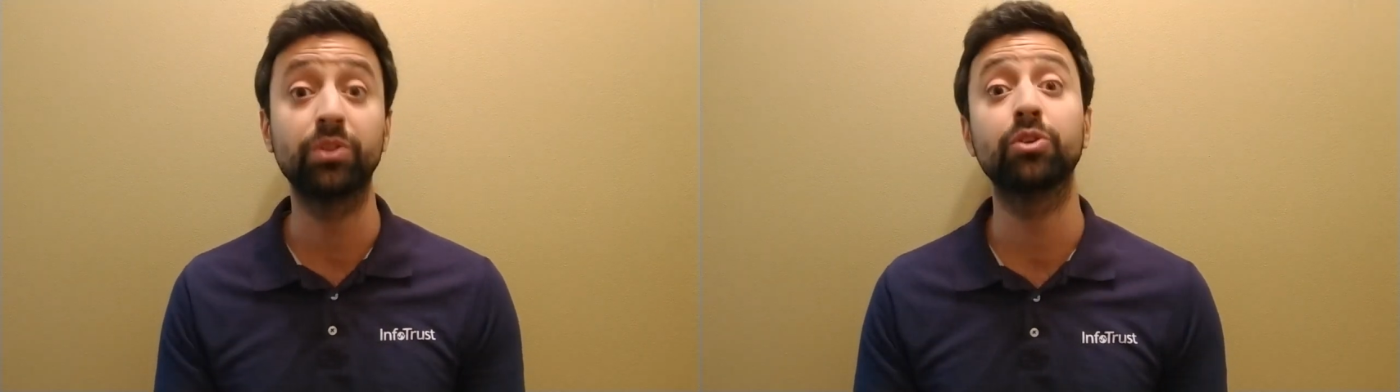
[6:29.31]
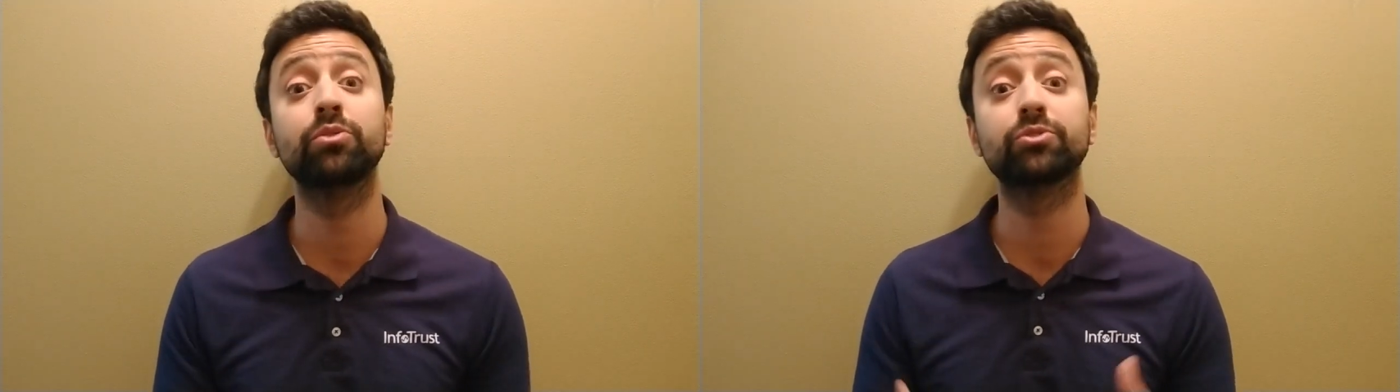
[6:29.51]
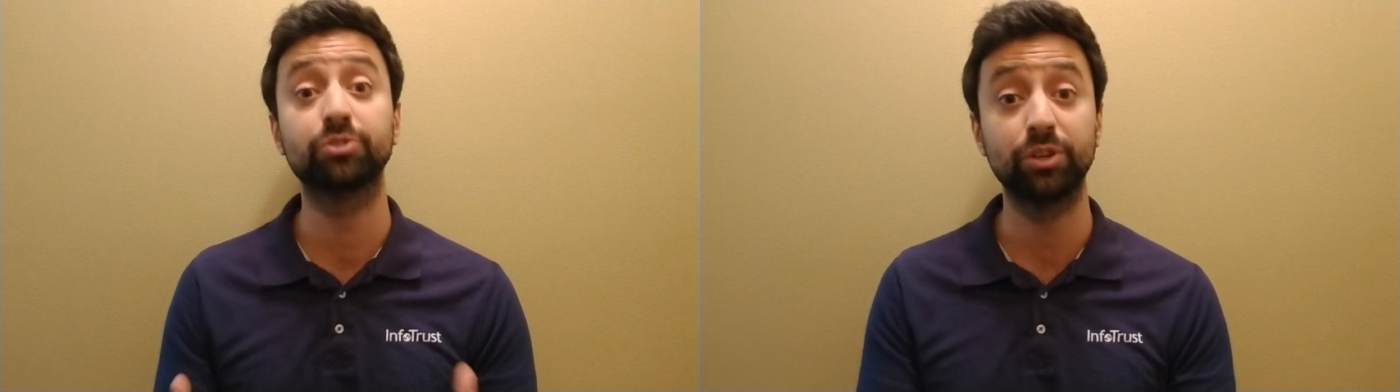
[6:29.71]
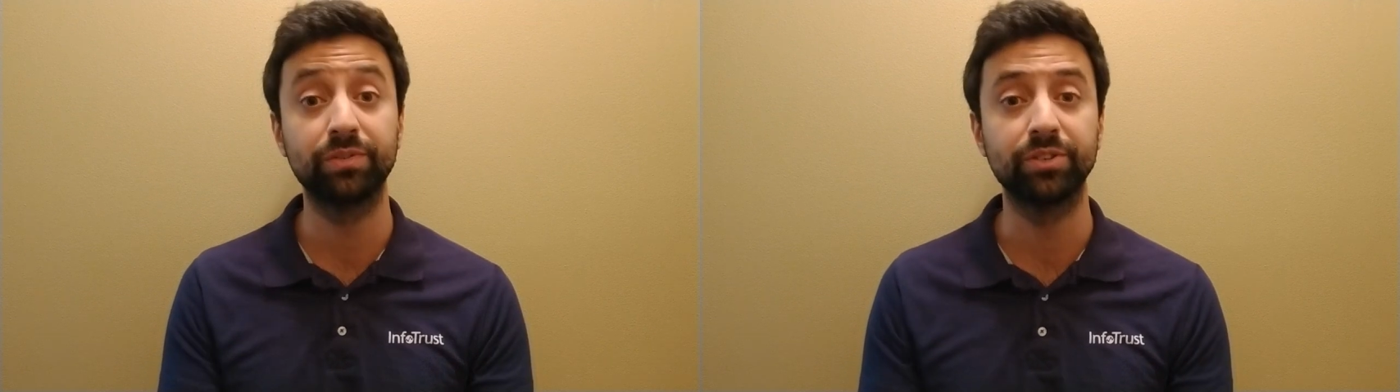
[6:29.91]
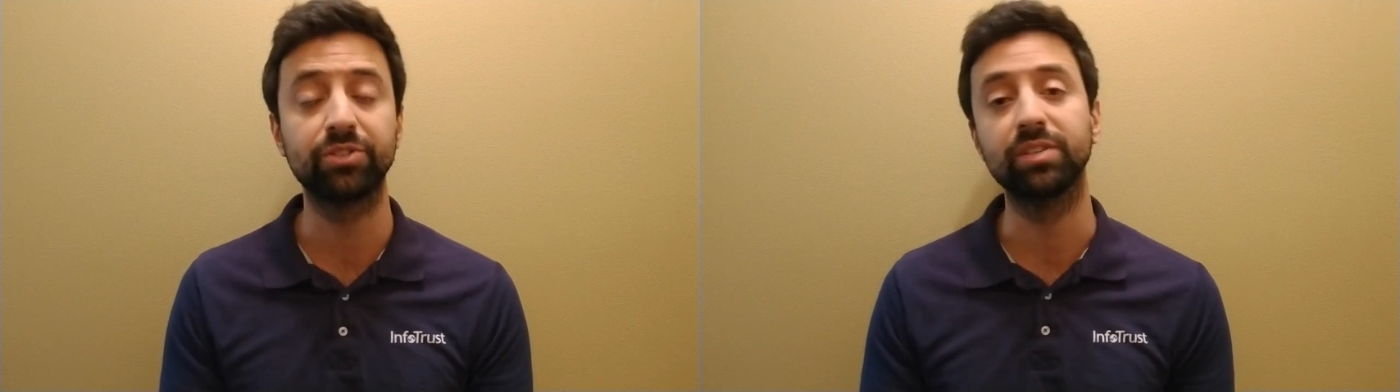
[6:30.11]
with your own
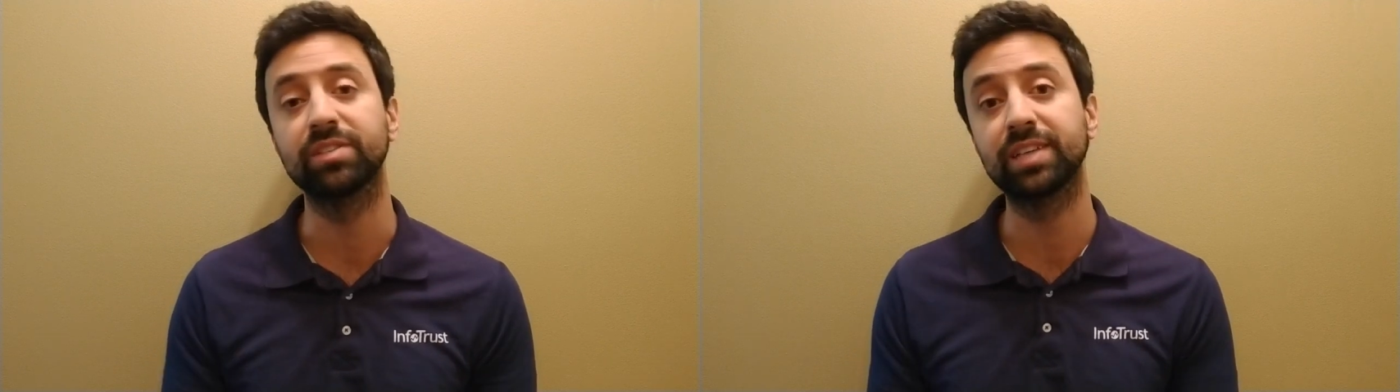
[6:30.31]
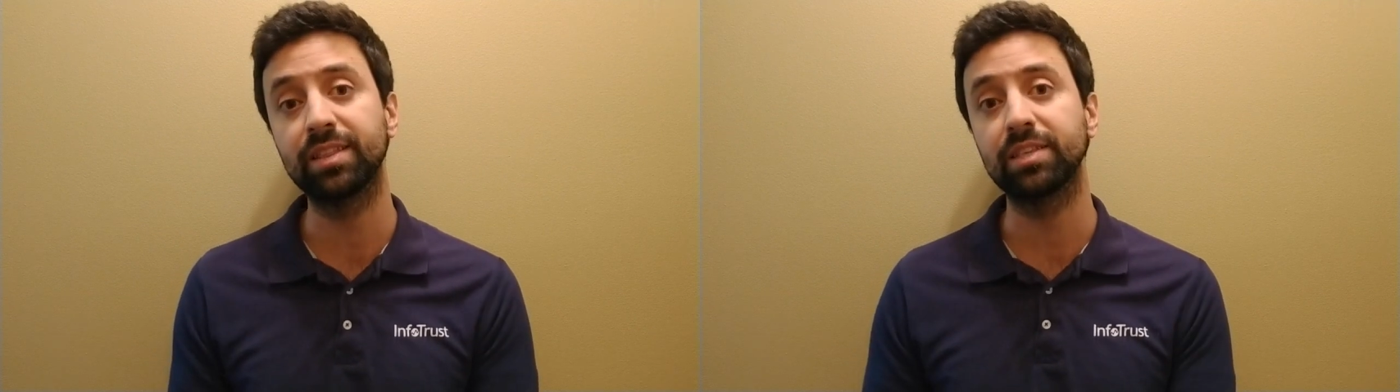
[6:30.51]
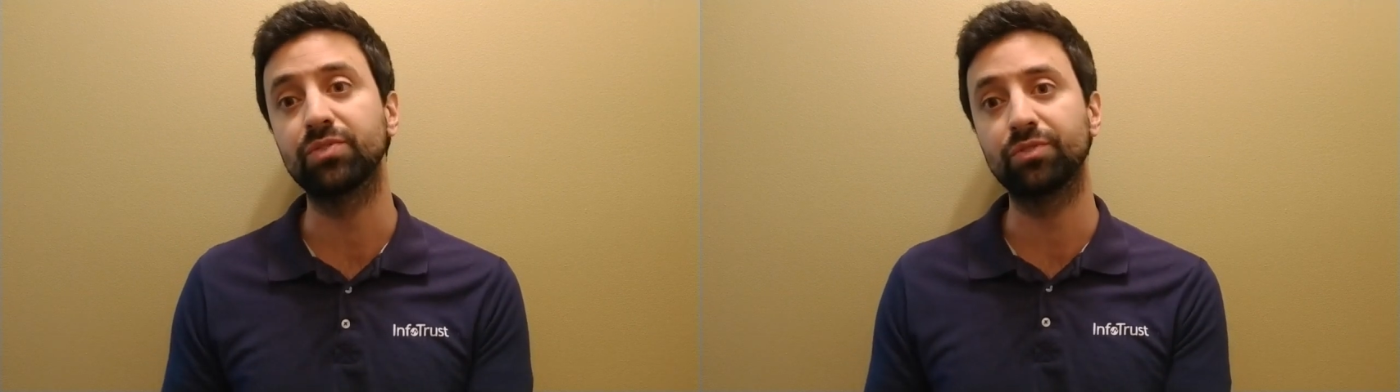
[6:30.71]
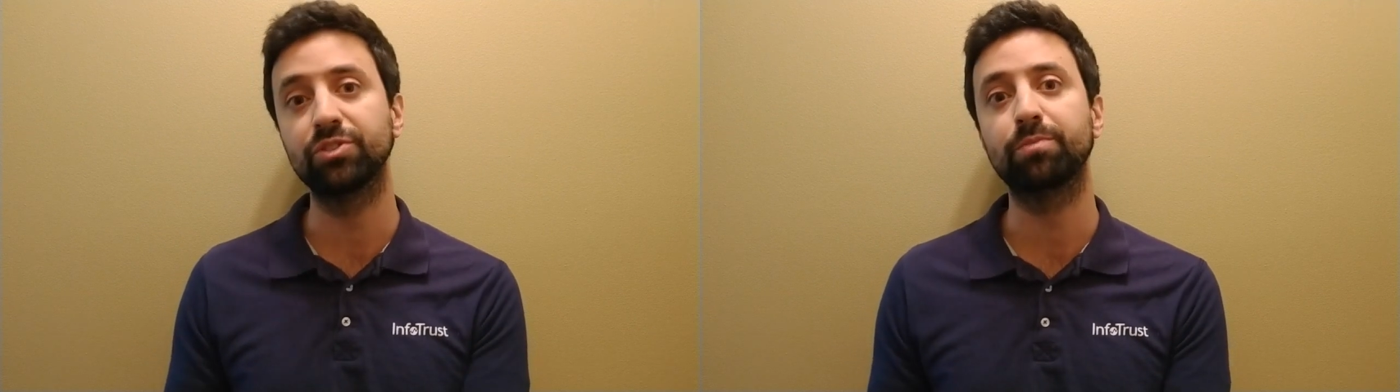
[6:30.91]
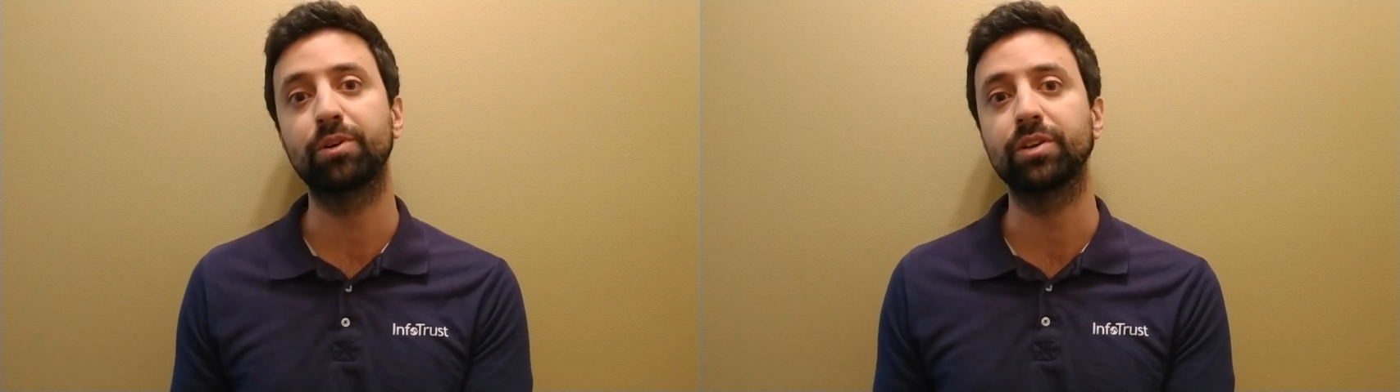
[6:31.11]
servers to set these
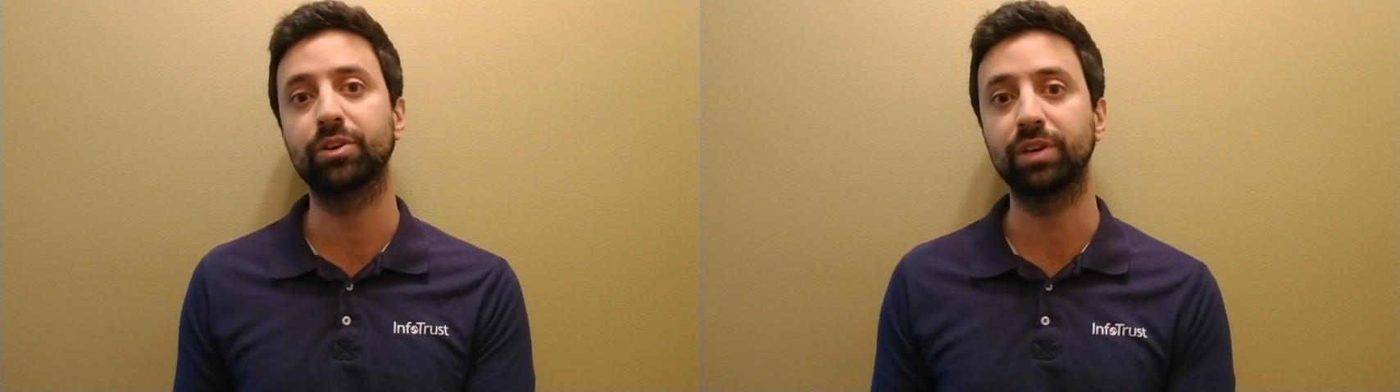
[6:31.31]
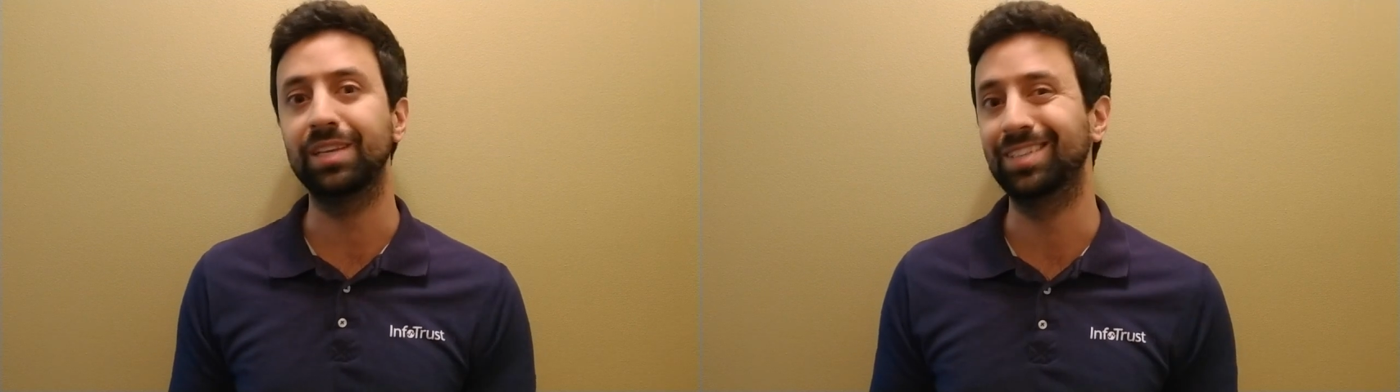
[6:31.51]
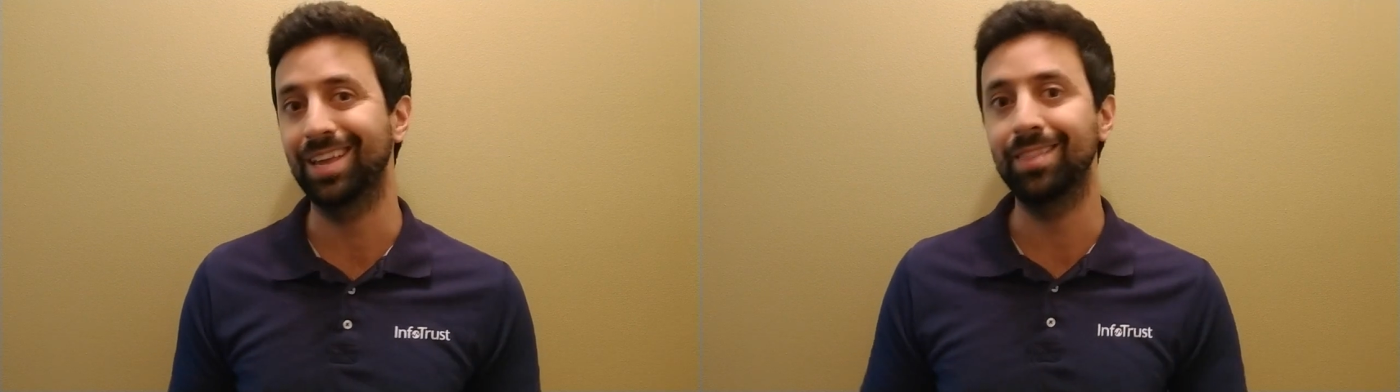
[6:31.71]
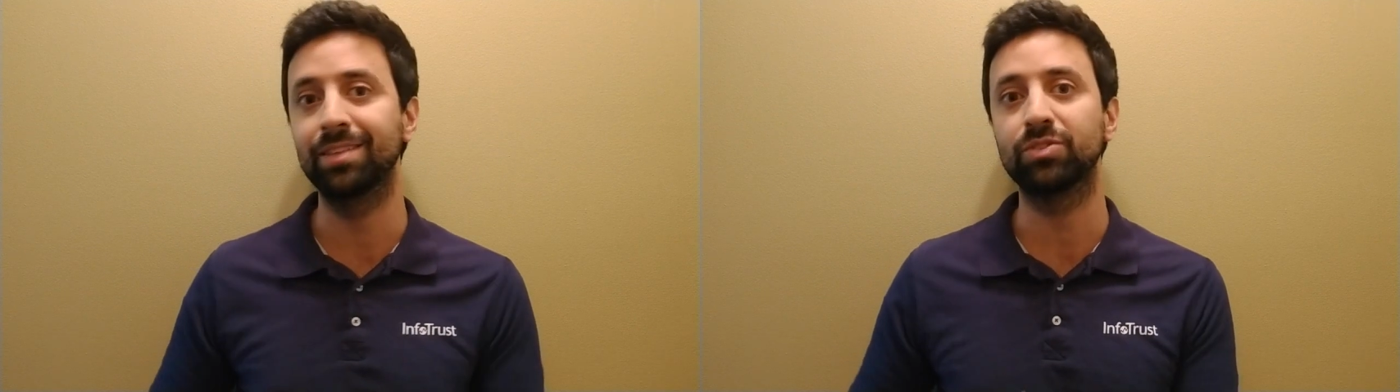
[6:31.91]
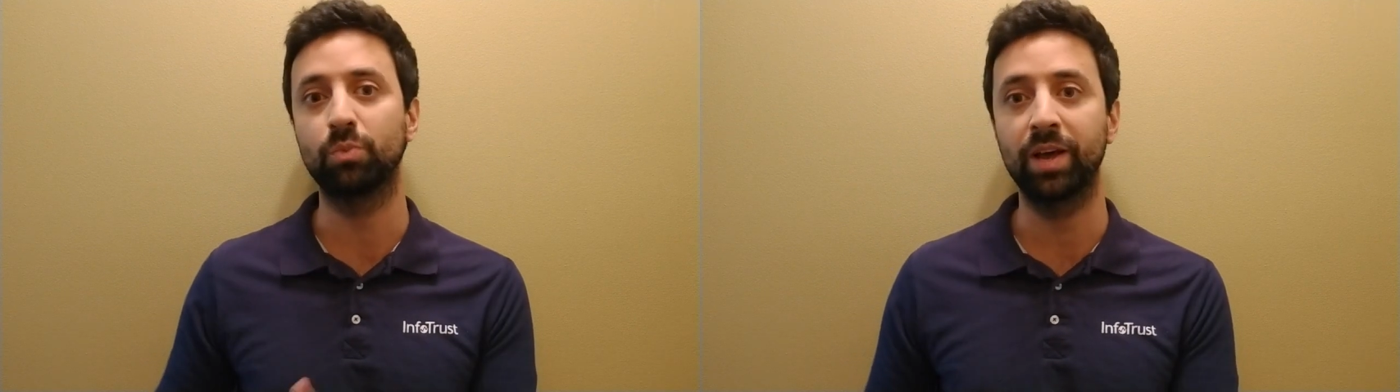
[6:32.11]
first party cookies
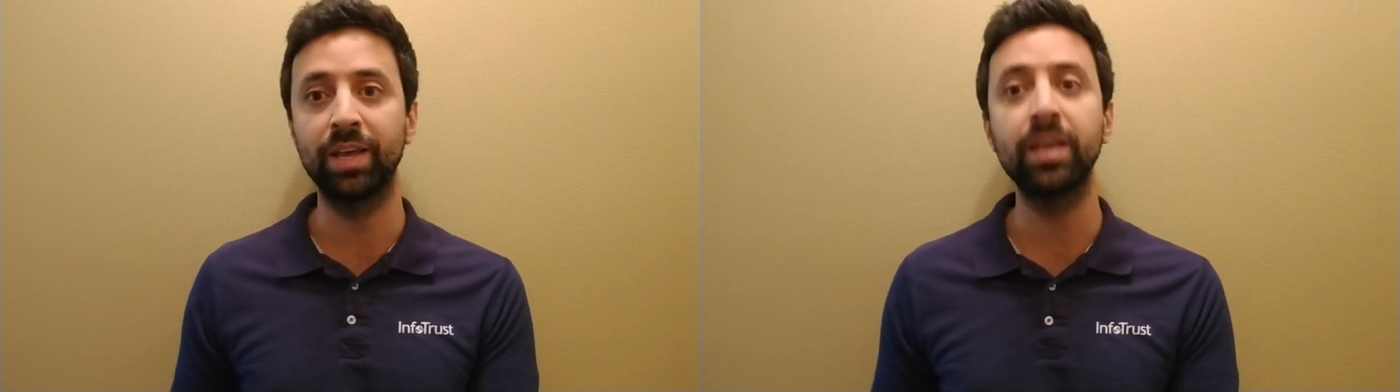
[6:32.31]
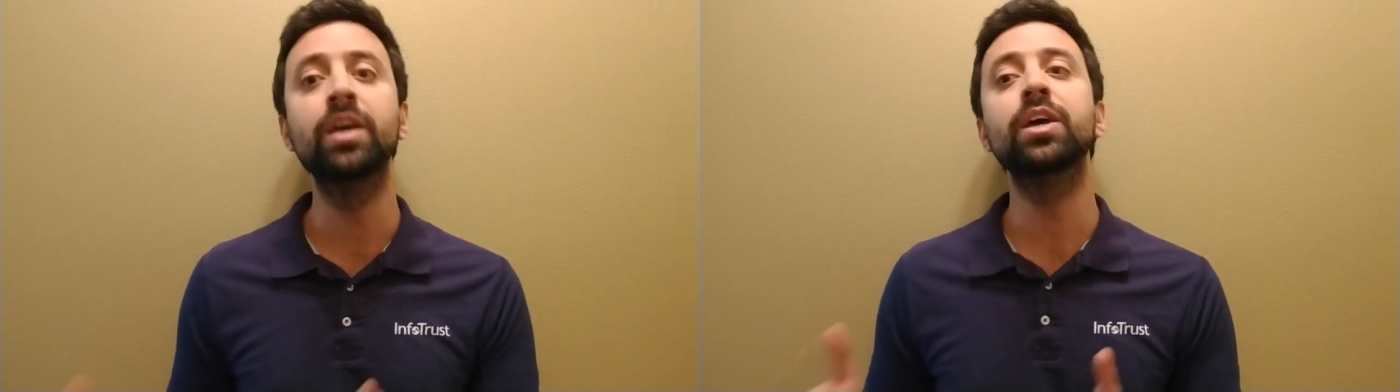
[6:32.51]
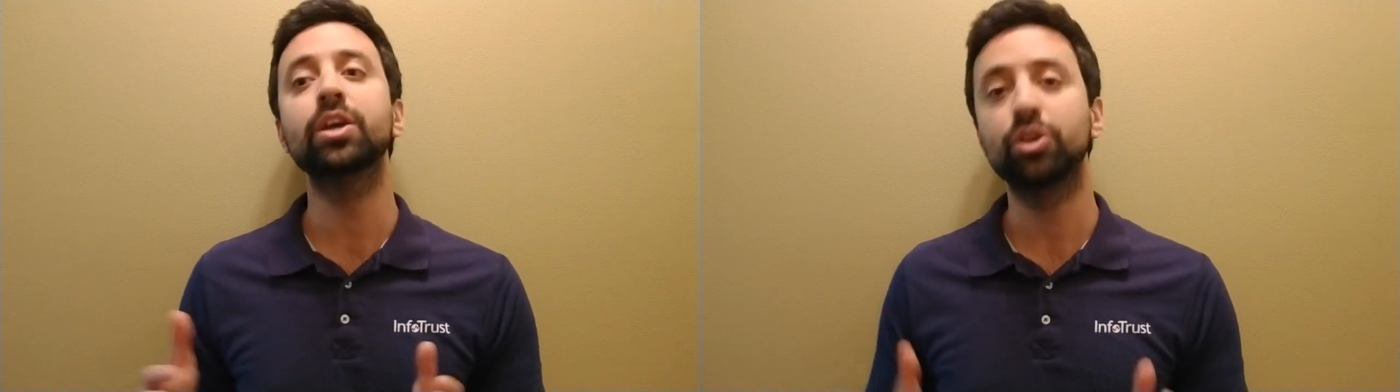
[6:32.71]
in this way,